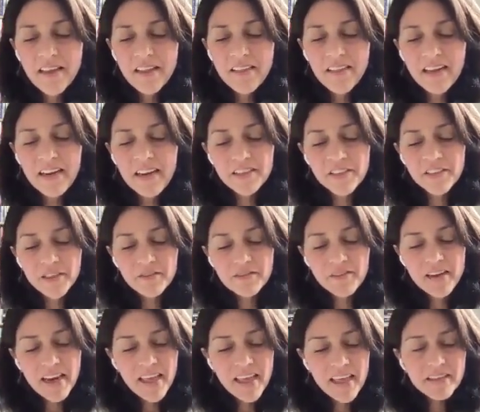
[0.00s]
And then as you're
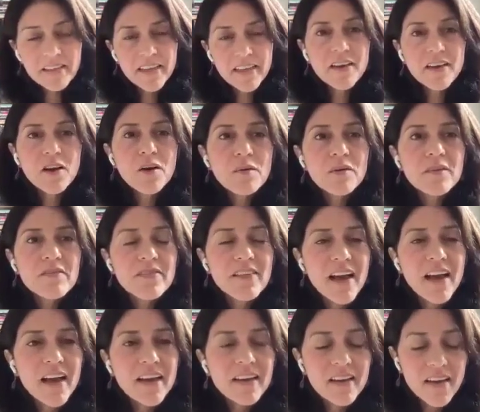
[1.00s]
ready, let go of
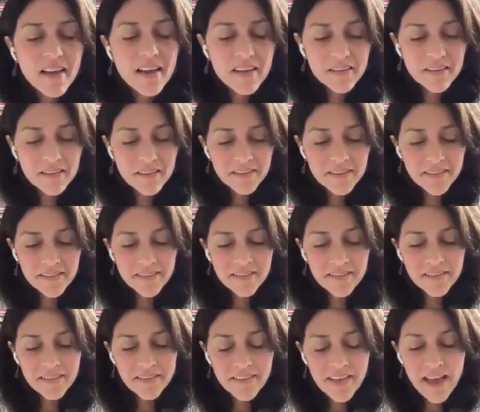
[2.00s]
that
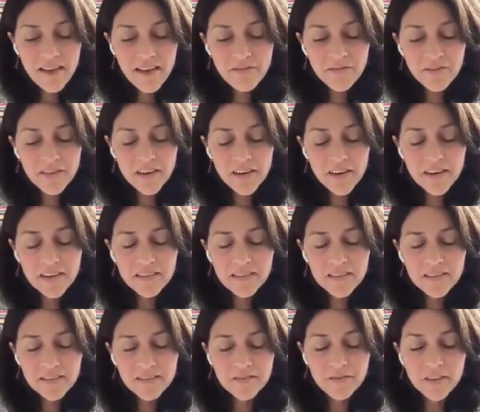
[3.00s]
effort,
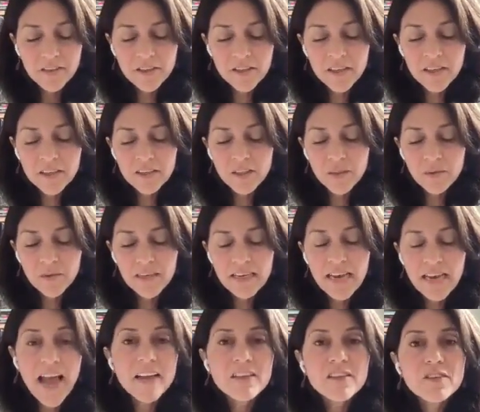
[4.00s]
return to a
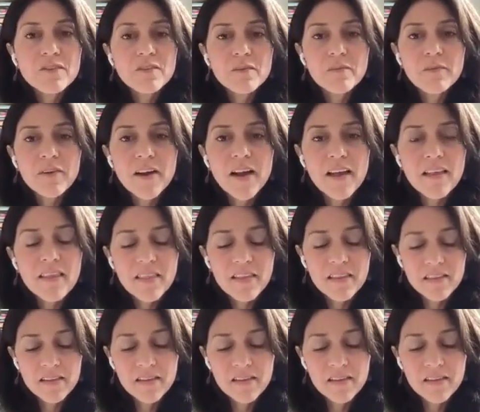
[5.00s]
natural breath.